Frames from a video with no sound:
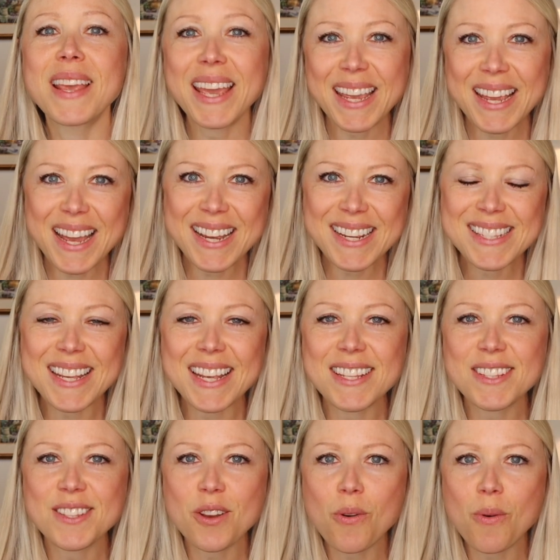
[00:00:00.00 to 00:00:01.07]
Hi guys,
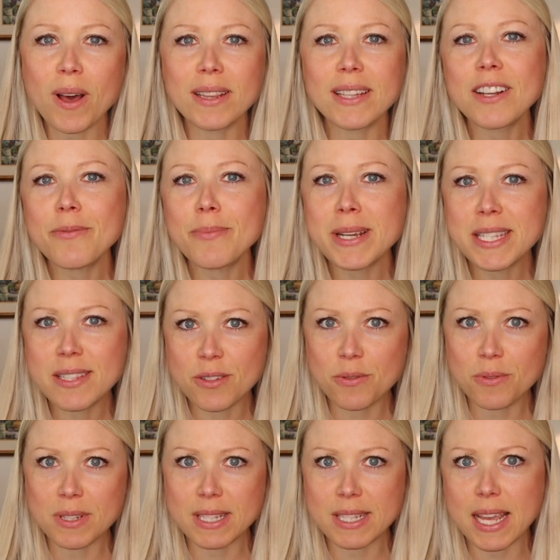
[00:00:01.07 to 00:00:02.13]
so a lot of my
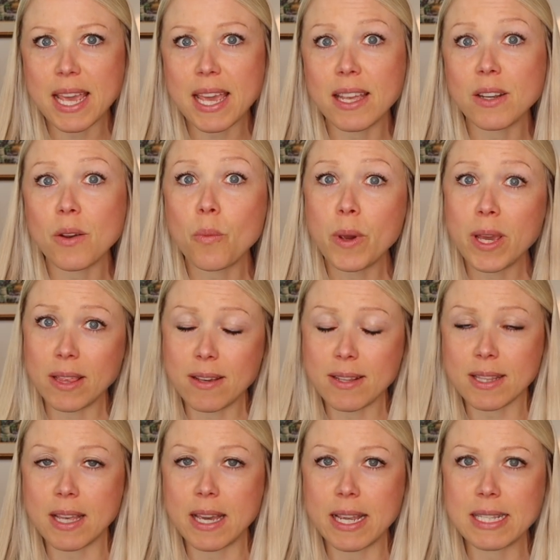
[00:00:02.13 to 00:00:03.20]
students and weight loss
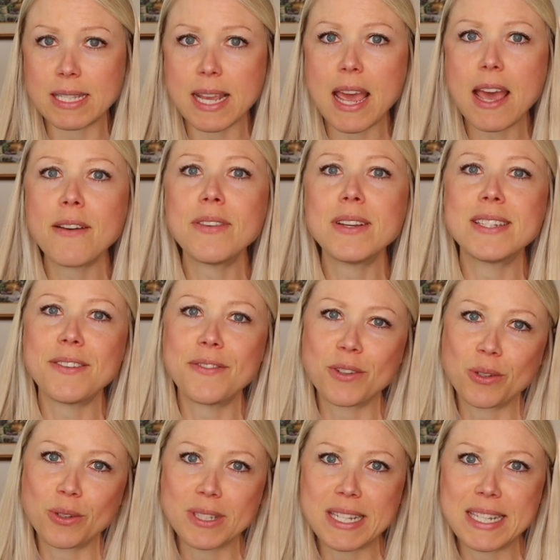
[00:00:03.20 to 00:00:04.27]
clients have
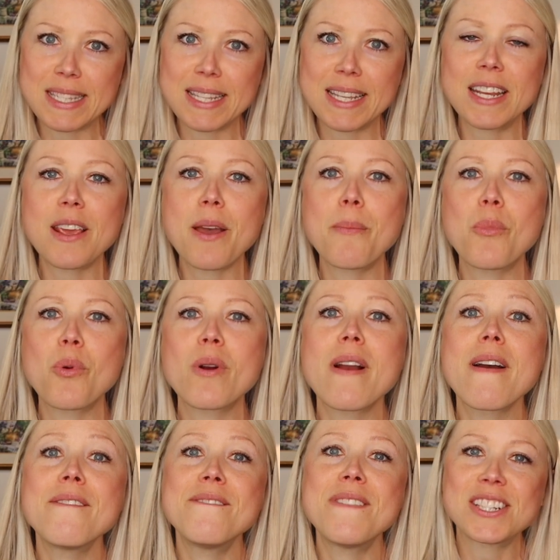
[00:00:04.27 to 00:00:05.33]
difficulties getting
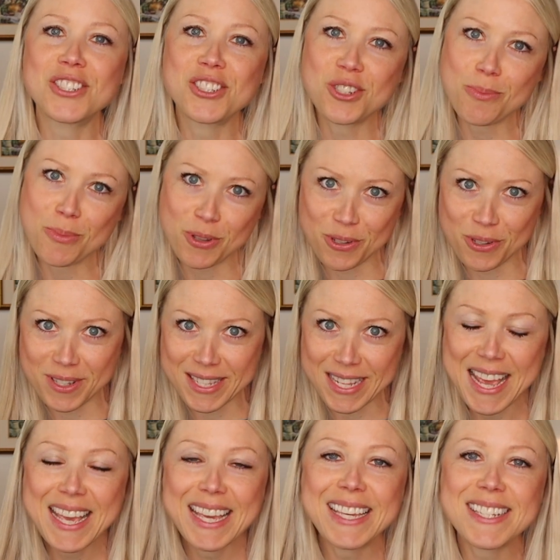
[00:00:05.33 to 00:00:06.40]
more vegetables
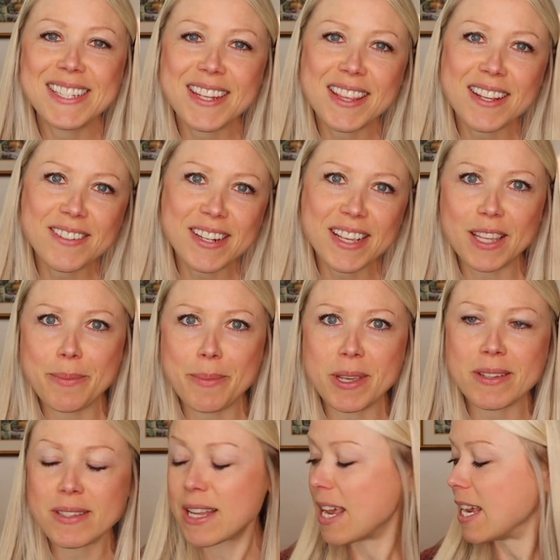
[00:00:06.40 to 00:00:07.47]
into their daily
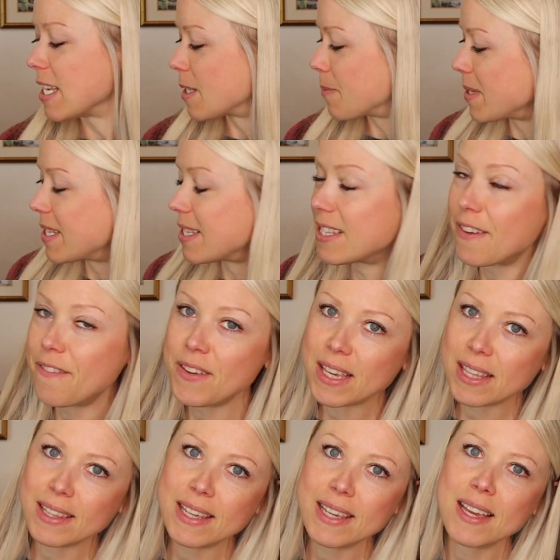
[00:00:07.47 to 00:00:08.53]
meals,
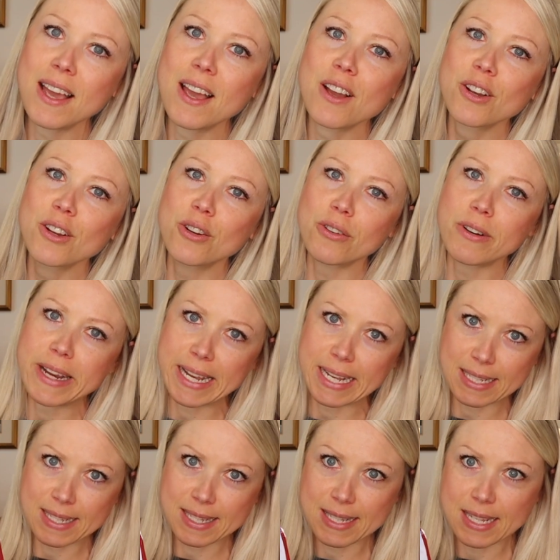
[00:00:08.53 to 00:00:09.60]
specifically
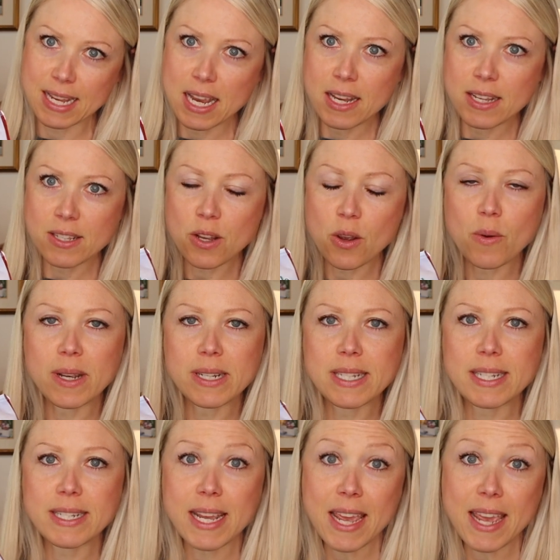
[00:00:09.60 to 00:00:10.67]
greens. So
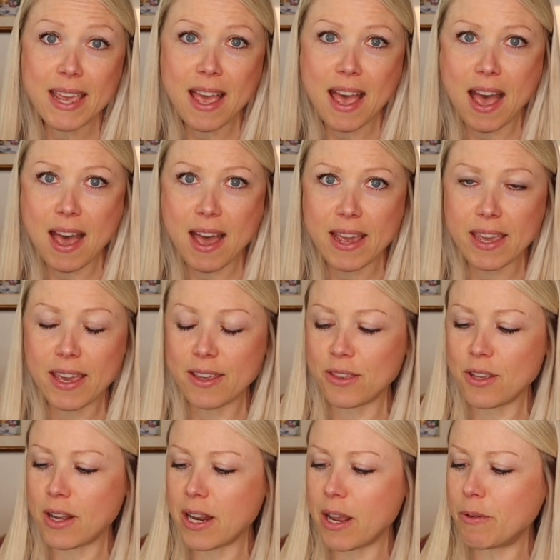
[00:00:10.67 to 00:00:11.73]
today I
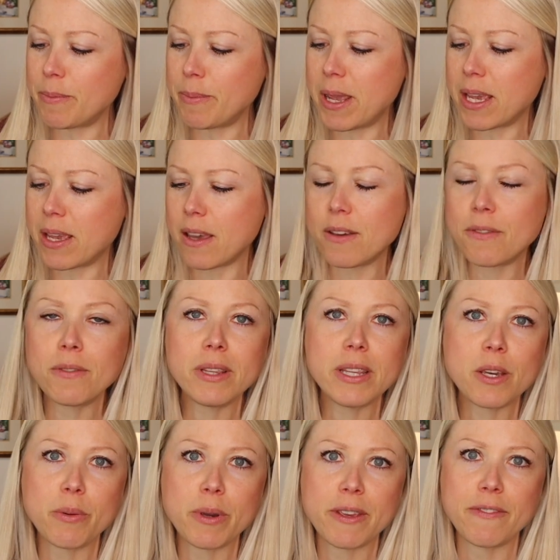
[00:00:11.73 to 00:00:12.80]
thought I would make a really quick